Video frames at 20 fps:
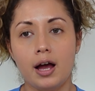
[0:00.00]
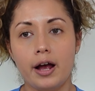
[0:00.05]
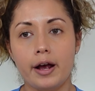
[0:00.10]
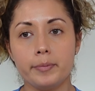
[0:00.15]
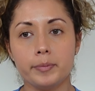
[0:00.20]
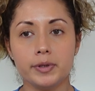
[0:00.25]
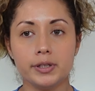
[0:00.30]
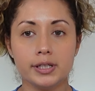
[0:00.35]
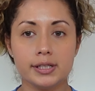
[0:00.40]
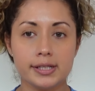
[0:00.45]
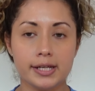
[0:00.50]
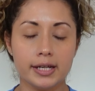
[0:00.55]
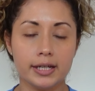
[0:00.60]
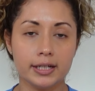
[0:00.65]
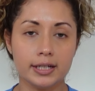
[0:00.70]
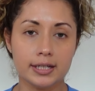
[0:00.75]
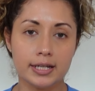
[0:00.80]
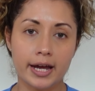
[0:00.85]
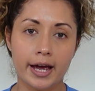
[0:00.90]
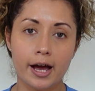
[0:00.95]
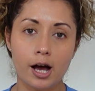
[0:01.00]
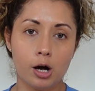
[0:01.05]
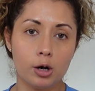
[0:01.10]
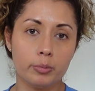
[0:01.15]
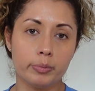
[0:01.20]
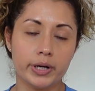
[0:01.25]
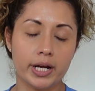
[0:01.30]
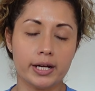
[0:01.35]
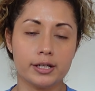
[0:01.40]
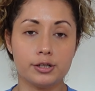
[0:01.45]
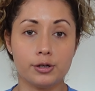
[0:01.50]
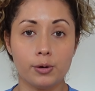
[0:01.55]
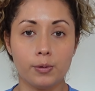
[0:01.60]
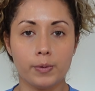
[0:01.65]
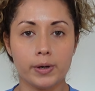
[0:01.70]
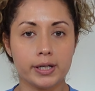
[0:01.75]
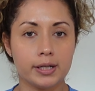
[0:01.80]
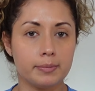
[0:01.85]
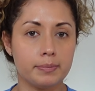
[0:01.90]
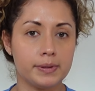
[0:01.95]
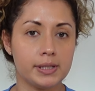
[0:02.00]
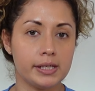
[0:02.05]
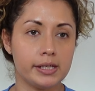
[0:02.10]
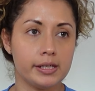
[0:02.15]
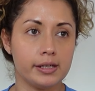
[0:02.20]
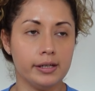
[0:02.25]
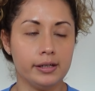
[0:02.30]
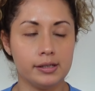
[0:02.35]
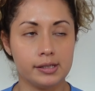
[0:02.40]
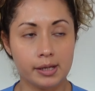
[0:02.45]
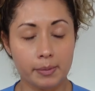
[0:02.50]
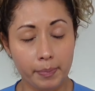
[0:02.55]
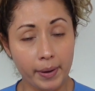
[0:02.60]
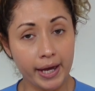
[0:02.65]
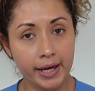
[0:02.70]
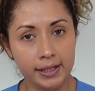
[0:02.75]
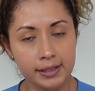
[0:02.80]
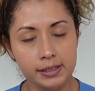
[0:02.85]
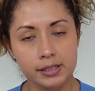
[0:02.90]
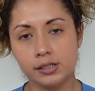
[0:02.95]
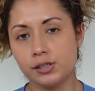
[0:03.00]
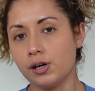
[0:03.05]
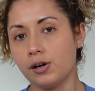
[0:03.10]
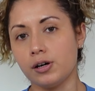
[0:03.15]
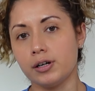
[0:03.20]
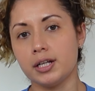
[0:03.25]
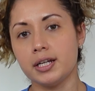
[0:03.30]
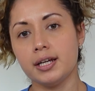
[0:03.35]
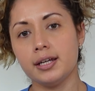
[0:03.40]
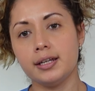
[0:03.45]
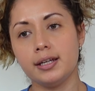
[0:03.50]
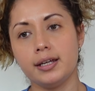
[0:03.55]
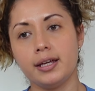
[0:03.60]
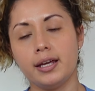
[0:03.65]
I'm gonna take it now, but I don't wanna be dependent on it.